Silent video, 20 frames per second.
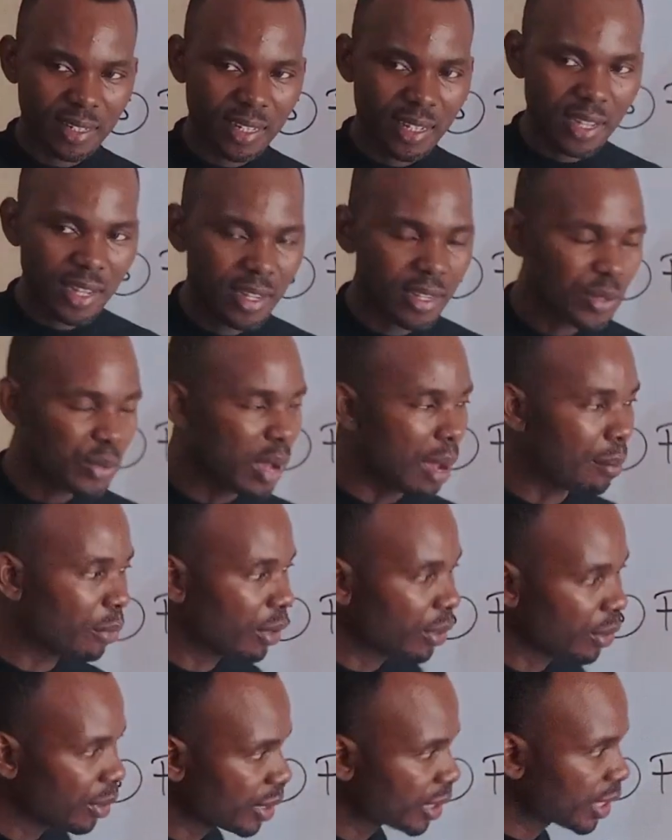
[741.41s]
So I'm going
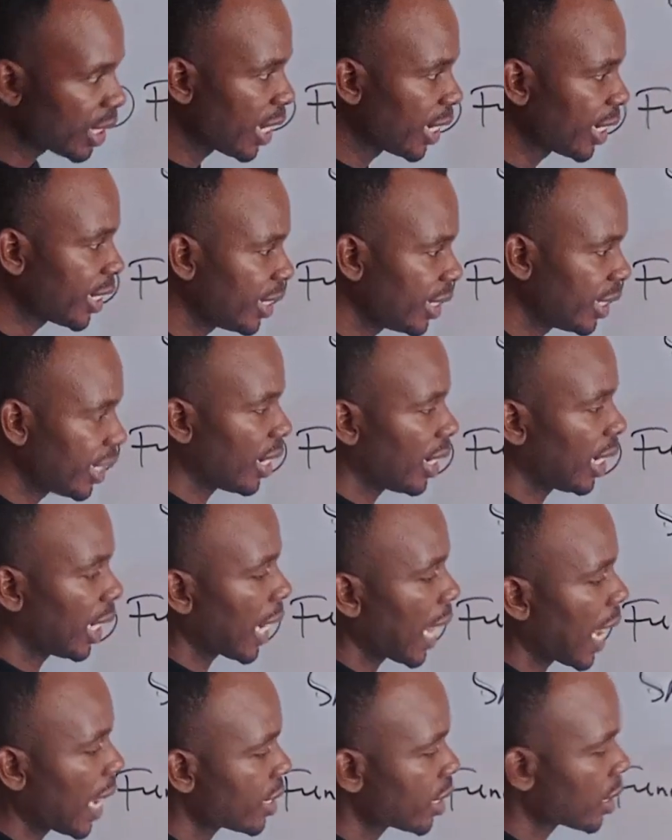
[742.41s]
to take the
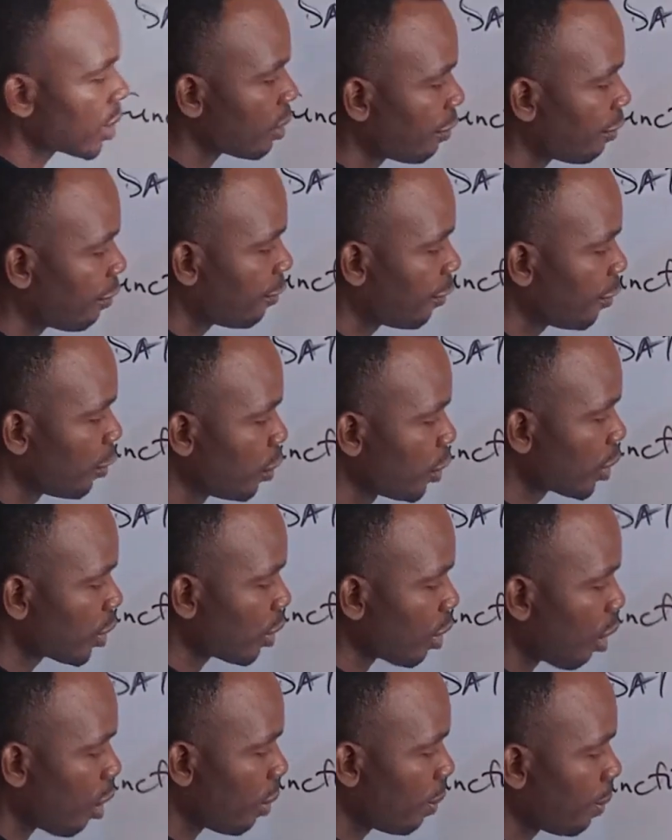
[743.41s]
last full
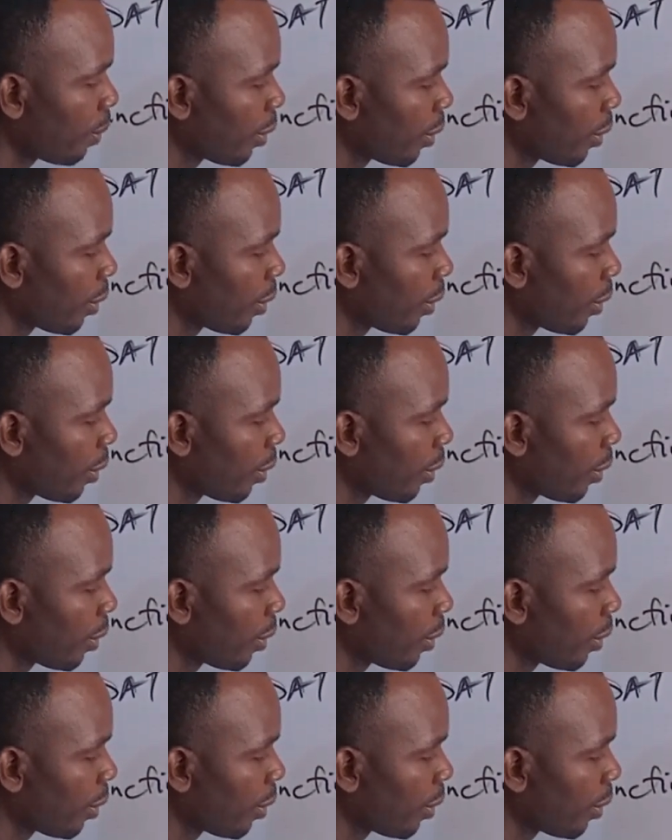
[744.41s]
stop,